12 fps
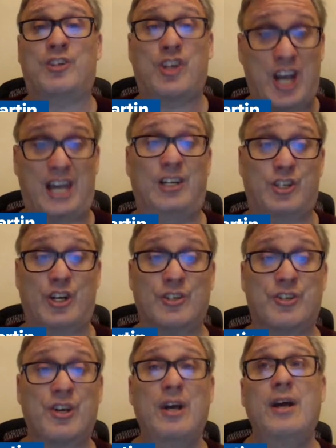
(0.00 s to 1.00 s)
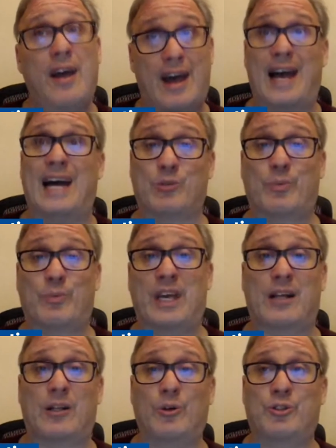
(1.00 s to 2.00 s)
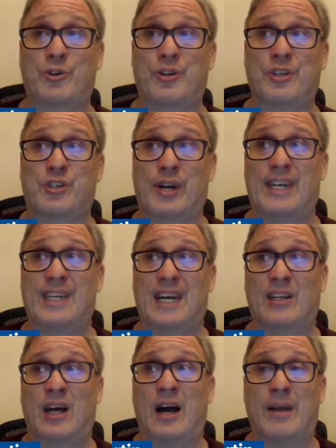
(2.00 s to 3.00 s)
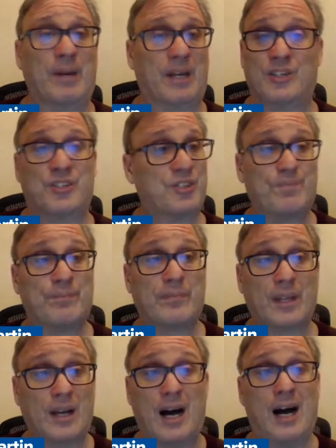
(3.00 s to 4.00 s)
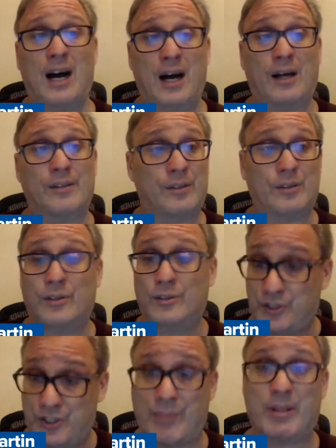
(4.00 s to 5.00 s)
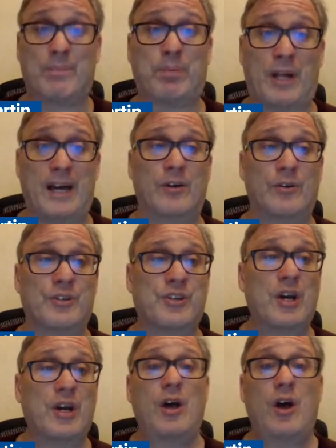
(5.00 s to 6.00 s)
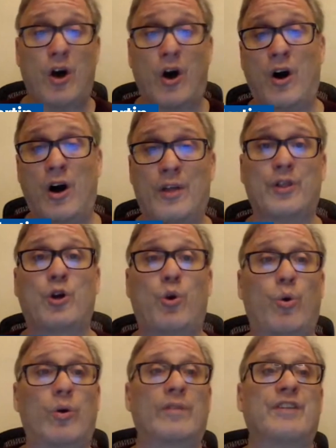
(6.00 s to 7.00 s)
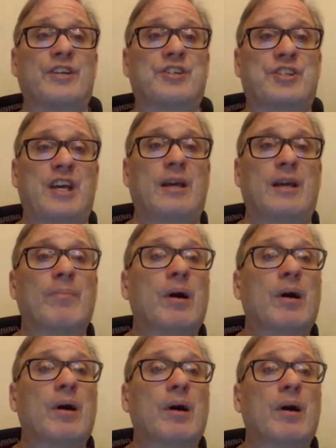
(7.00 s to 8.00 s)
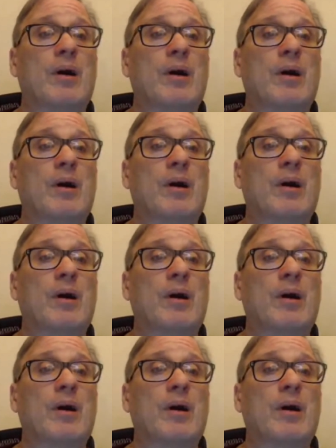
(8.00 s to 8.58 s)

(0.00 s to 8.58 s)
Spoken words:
changes as we get closer to the trade deadline, because some of the players on the core of this team will